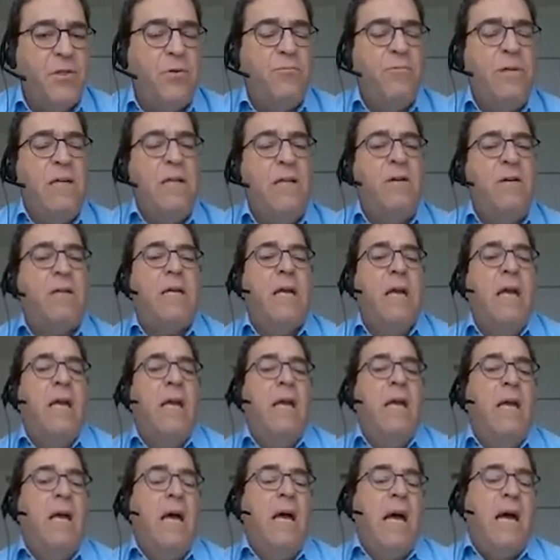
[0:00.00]
So we look
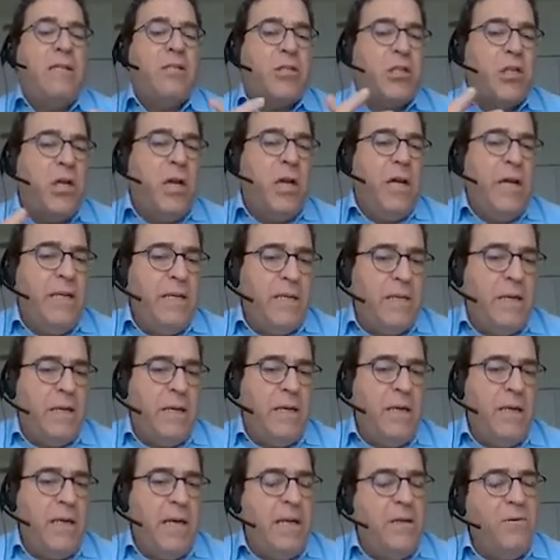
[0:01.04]
at
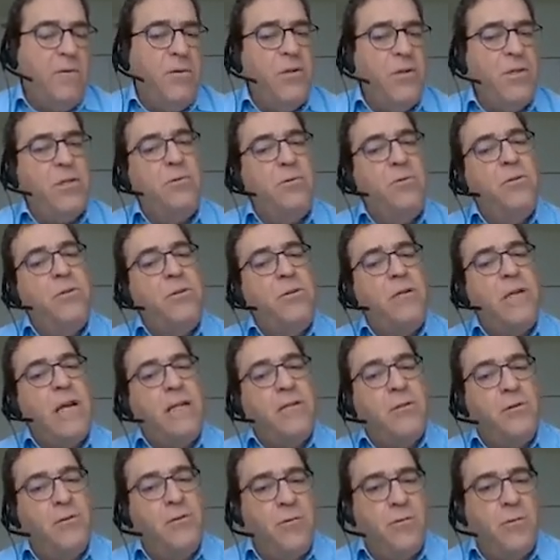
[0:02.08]
China and also look
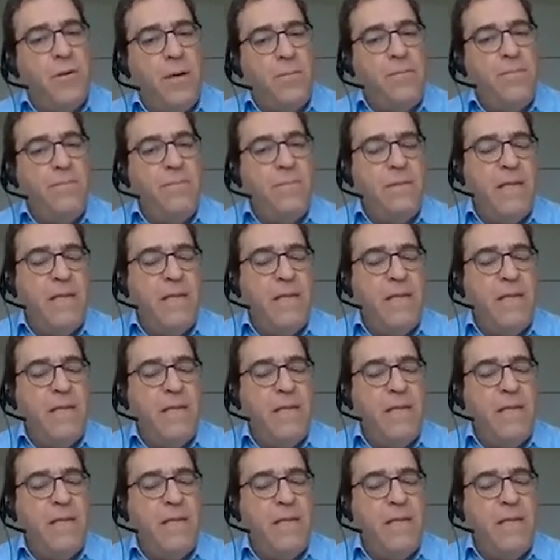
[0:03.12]
at Europe.